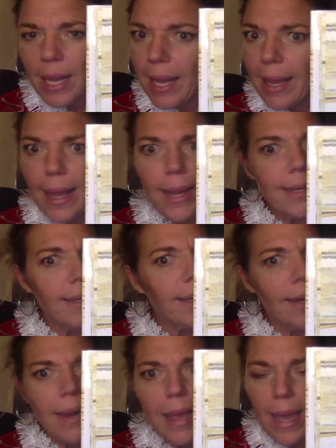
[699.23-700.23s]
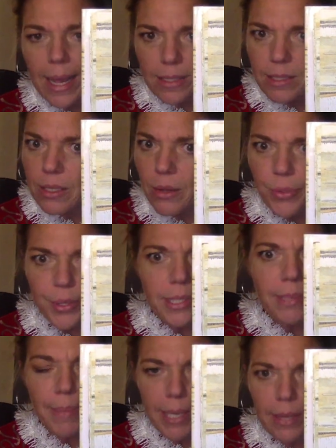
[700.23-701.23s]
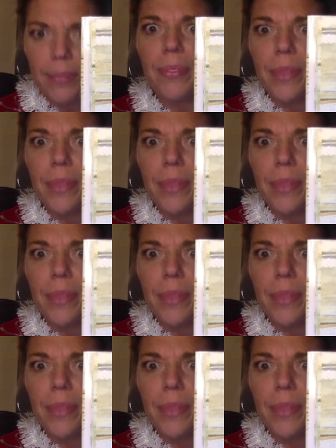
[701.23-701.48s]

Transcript: I did not sew this mitten